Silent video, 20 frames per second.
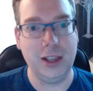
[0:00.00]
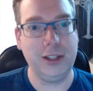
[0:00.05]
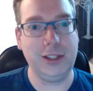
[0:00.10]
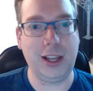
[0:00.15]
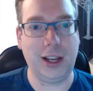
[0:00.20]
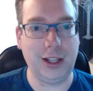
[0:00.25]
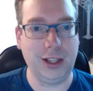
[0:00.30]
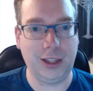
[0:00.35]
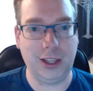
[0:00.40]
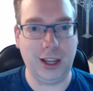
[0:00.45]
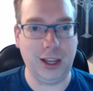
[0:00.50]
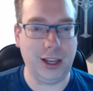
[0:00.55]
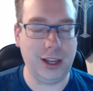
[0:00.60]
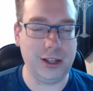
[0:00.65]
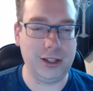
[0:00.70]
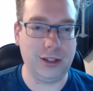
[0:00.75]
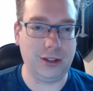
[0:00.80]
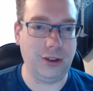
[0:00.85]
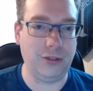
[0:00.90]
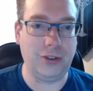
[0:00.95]
Second thing
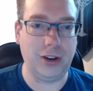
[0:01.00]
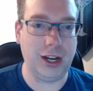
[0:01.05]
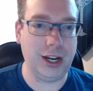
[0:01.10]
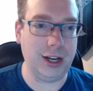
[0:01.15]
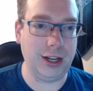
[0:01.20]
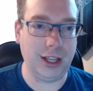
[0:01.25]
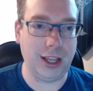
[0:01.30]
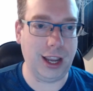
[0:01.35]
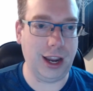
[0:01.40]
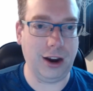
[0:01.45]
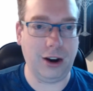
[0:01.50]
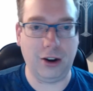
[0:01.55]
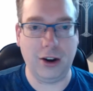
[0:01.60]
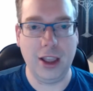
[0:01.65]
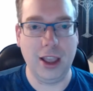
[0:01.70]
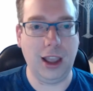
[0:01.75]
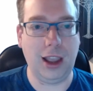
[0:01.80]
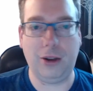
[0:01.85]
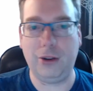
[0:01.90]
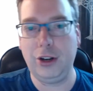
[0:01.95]
is, if I didn't care,
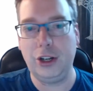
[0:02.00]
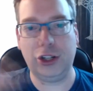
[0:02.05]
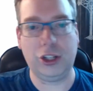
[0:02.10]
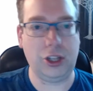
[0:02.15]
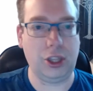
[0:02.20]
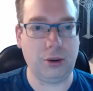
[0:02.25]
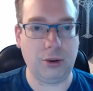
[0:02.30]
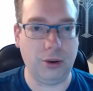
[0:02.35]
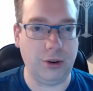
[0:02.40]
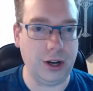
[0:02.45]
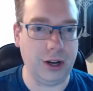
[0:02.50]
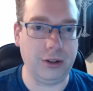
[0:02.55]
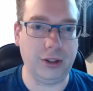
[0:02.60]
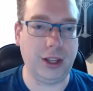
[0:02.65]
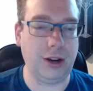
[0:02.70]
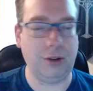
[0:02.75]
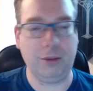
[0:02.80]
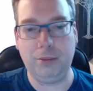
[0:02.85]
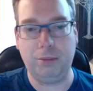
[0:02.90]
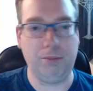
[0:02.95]
I would have just throw it out
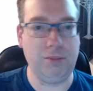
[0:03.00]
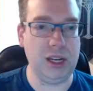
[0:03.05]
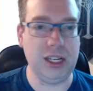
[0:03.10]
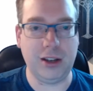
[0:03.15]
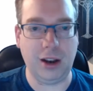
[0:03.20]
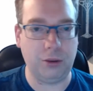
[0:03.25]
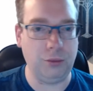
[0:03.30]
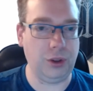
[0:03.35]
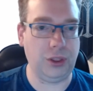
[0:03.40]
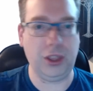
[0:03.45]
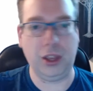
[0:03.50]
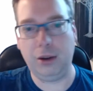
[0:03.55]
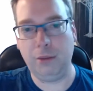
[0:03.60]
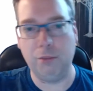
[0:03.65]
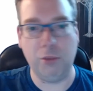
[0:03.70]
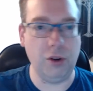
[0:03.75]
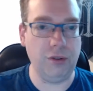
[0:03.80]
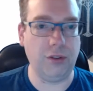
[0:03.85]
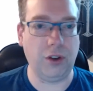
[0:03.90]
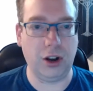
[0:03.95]
there and be done with it
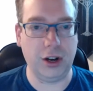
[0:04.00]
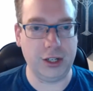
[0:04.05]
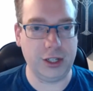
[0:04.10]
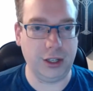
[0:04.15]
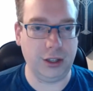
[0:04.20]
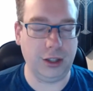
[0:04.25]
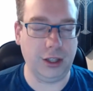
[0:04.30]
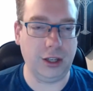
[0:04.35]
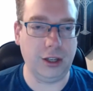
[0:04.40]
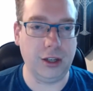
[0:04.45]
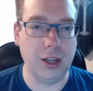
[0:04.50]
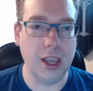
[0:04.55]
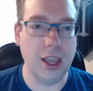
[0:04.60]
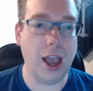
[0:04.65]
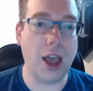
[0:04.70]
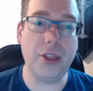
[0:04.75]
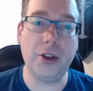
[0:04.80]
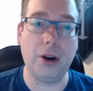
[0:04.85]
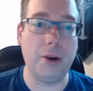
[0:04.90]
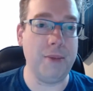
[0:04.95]
and move on to the
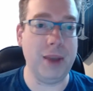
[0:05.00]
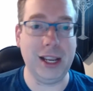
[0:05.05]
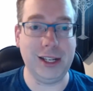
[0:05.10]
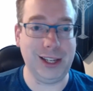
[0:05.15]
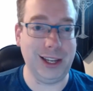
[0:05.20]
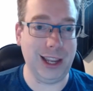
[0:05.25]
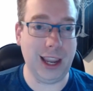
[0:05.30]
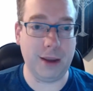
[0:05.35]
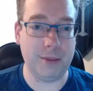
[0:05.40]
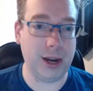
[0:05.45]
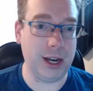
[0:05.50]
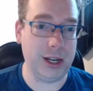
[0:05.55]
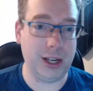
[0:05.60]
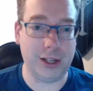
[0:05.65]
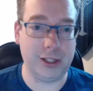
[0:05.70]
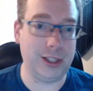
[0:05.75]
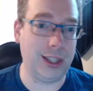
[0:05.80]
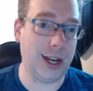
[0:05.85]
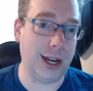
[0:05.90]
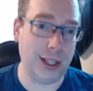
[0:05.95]
other amazing game
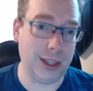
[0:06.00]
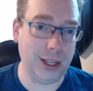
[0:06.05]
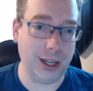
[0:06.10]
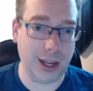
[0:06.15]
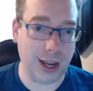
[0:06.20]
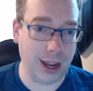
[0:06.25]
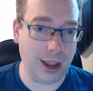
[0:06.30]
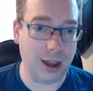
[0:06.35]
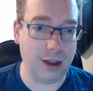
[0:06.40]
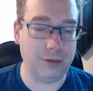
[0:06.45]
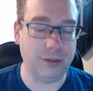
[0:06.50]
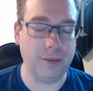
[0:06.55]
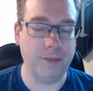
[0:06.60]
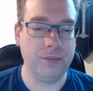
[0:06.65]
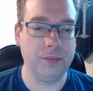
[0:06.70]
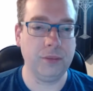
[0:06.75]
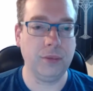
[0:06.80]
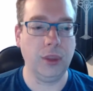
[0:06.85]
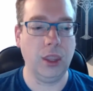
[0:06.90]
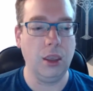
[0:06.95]
ideas that I think I have.
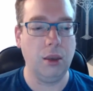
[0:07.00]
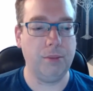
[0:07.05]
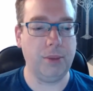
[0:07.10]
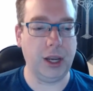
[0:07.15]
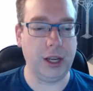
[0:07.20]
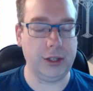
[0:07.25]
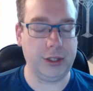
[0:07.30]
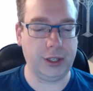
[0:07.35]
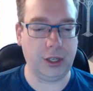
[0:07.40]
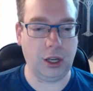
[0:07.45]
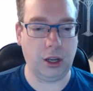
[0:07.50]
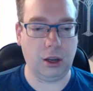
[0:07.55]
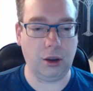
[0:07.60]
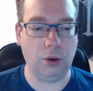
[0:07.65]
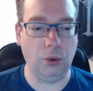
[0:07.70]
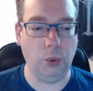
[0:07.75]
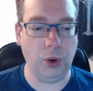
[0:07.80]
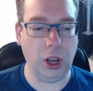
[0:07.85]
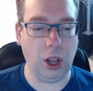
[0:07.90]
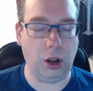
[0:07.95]
But
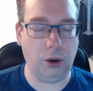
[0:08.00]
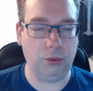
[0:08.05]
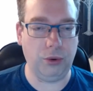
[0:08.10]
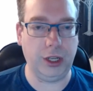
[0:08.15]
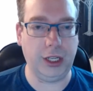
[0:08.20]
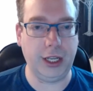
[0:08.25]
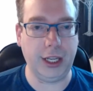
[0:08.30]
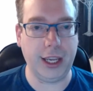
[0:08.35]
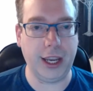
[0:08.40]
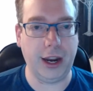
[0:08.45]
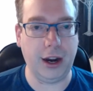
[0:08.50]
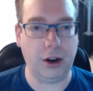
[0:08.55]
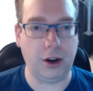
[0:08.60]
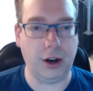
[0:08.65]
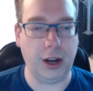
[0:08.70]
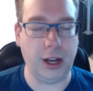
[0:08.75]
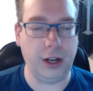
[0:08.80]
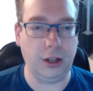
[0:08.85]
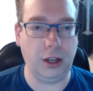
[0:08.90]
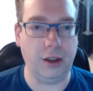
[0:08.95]
we all really care
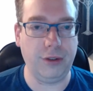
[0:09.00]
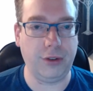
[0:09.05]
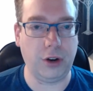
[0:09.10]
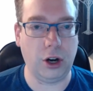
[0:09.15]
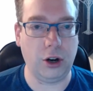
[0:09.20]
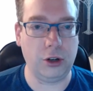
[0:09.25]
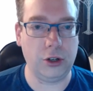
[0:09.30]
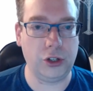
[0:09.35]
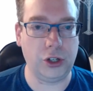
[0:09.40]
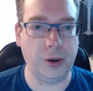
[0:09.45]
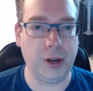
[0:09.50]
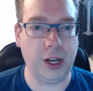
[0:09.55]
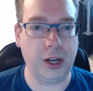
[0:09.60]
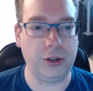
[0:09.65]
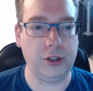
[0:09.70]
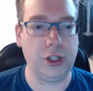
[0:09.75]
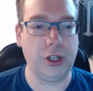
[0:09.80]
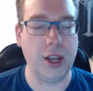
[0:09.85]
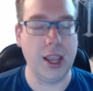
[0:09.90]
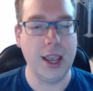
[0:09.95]
and love
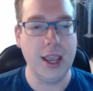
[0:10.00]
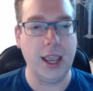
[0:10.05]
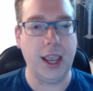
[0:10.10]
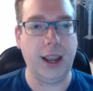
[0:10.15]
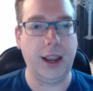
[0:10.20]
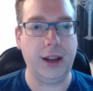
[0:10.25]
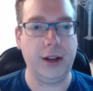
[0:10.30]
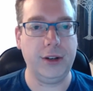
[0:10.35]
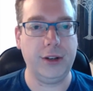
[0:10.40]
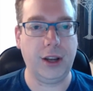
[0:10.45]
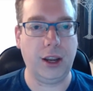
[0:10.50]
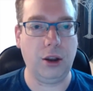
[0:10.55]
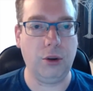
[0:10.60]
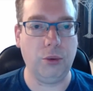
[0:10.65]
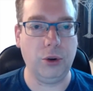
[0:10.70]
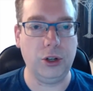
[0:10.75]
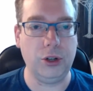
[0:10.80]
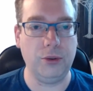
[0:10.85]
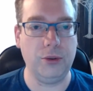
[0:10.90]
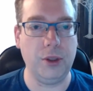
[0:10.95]
Archmage, and
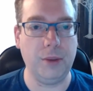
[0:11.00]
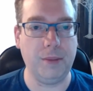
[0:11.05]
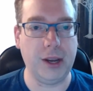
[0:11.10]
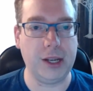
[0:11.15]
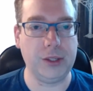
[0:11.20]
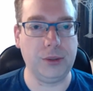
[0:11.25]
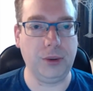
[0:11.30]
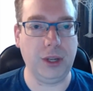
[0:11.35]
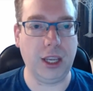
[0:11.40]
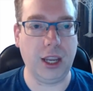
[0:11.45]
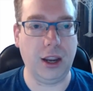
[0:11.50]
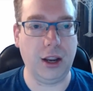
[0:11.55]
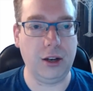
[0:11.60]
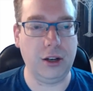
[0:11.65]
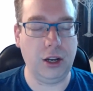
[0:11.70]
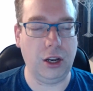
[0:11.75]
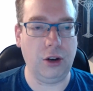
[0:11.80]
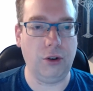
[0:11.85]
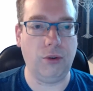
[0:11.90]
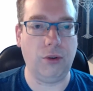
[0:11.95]
we're doing the best we can
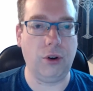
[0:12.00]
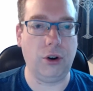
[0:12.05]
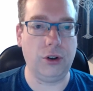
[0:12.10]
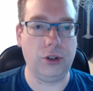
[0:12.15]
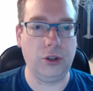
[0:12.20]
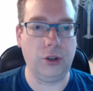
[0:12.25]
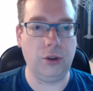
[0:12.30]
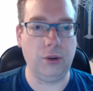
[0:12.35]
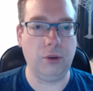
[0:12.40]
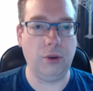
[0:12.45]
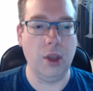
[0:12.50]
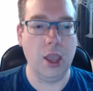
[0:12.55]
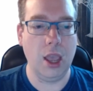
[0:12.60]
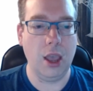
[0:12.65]
in order to